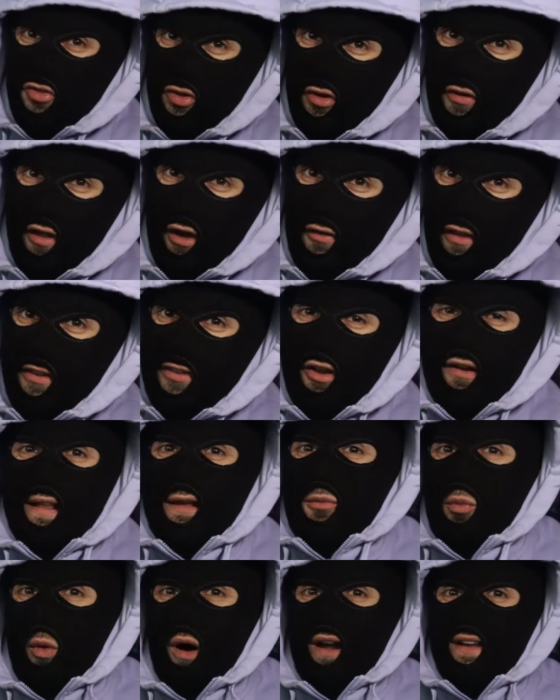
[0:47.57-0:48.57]
true though, there's only
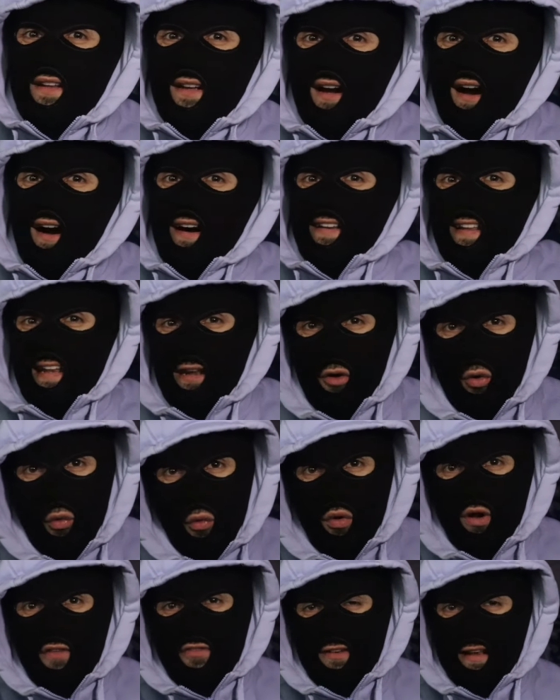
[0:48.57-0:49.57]
one card in
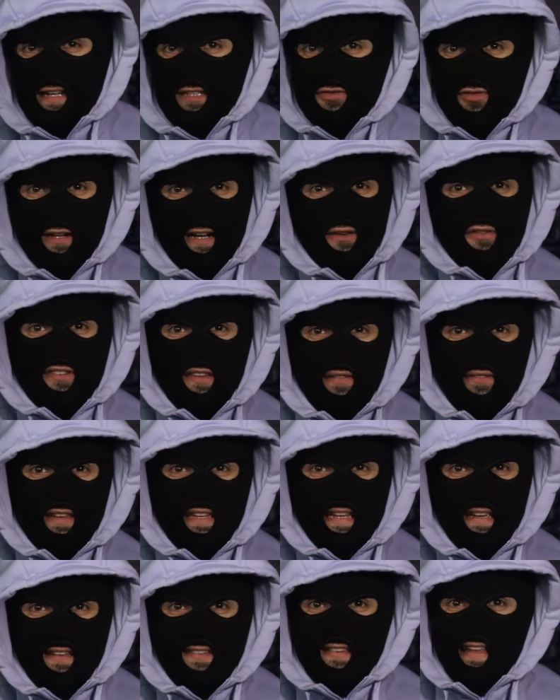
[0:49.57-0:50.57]
all of Clash Royale's
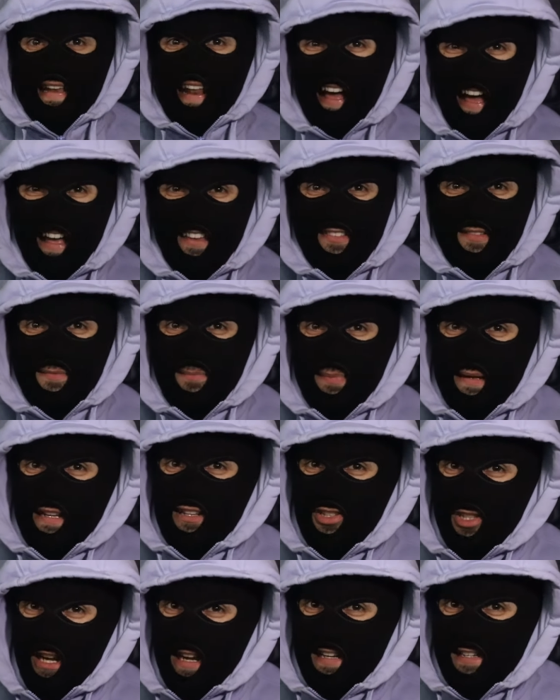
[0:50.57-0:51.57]
7 years that hasn't
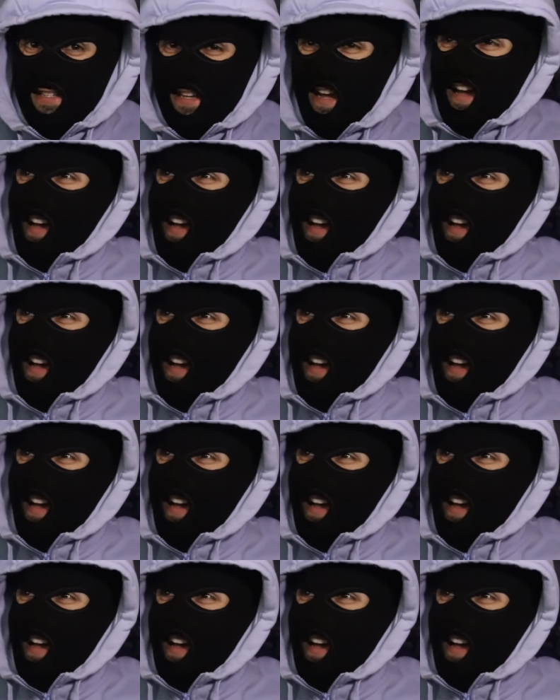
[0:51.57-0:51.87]
been changed,